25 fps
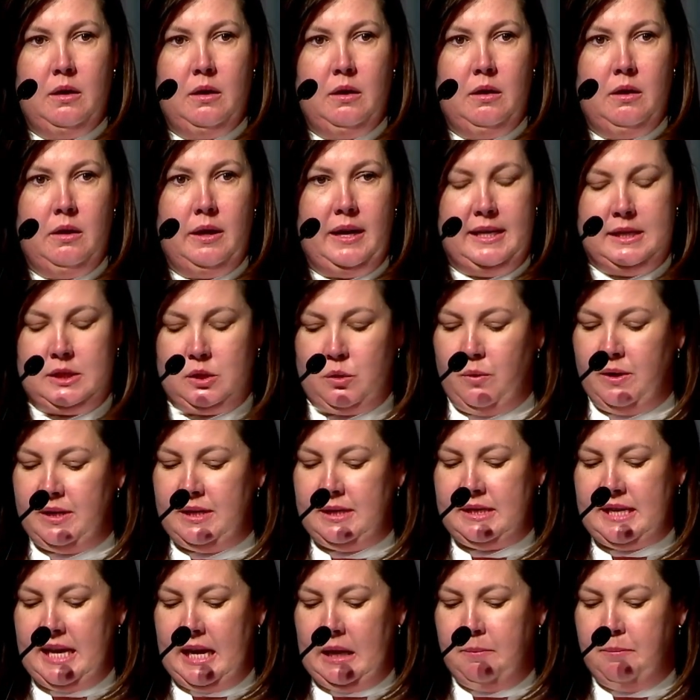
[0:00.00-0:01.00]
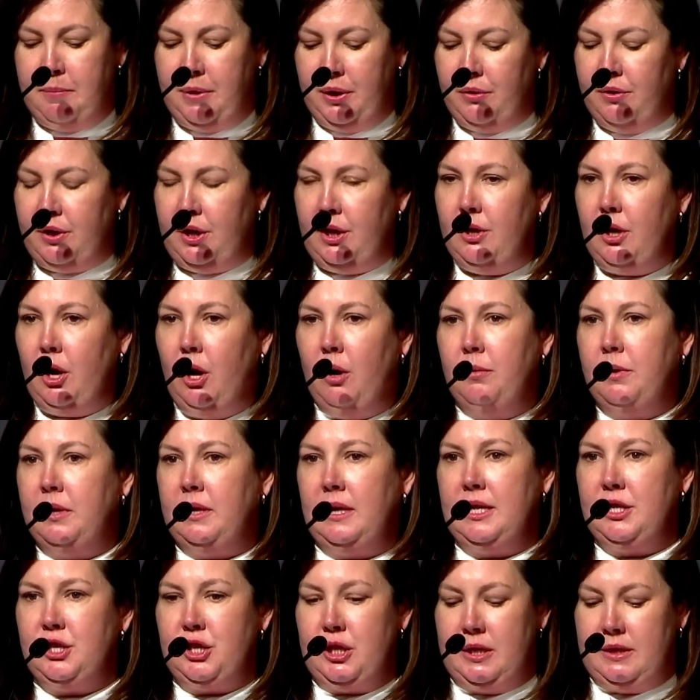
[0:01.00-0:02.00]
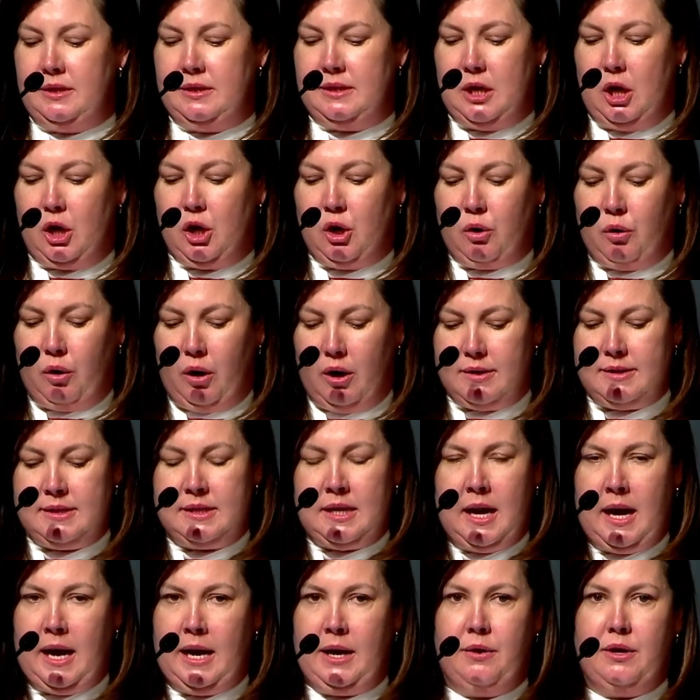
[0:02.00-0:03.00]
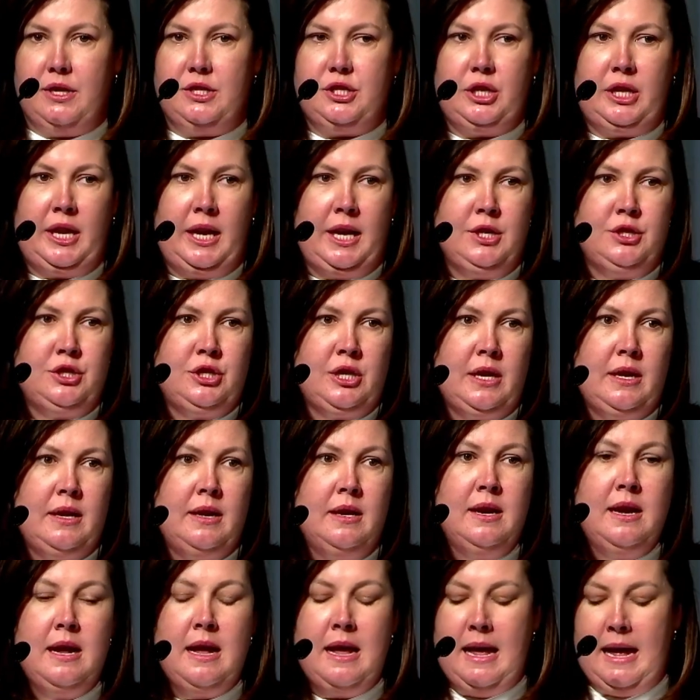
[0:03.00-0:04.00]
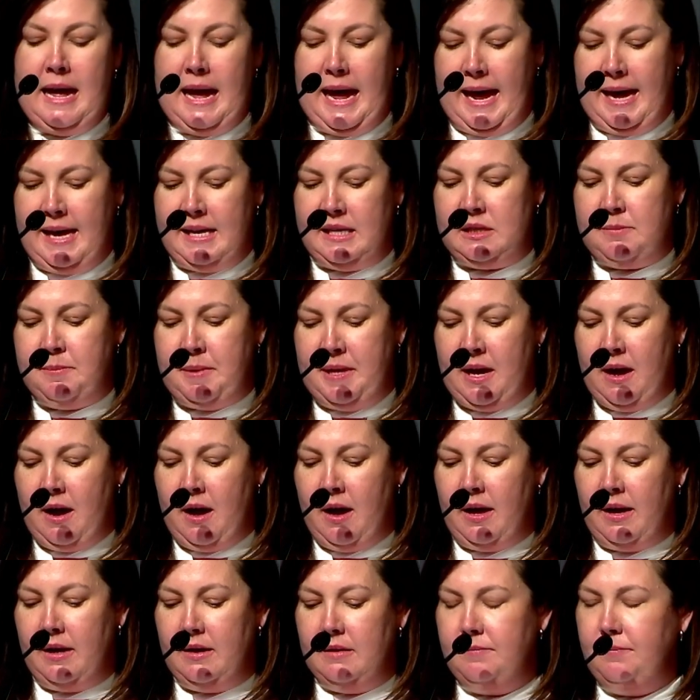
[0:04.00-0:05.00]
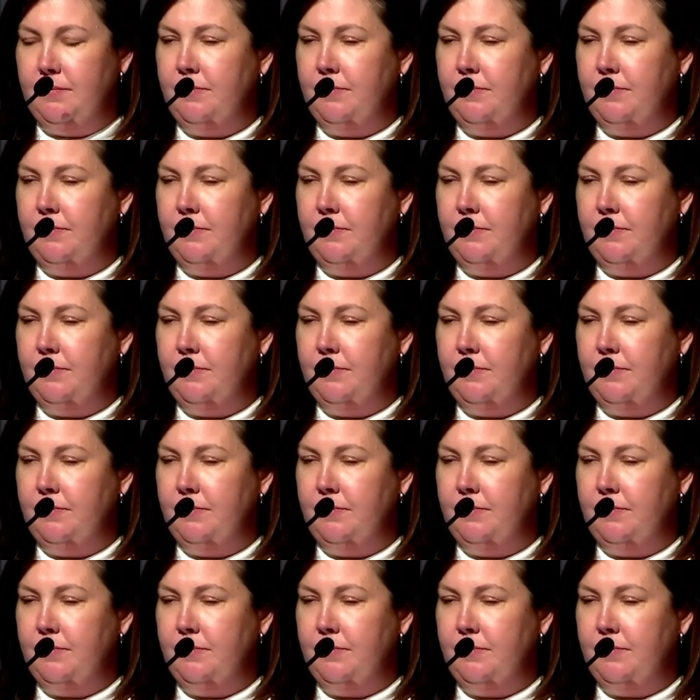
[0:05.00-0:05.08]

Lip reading: It's going to take building coalitions across higher education and beyond,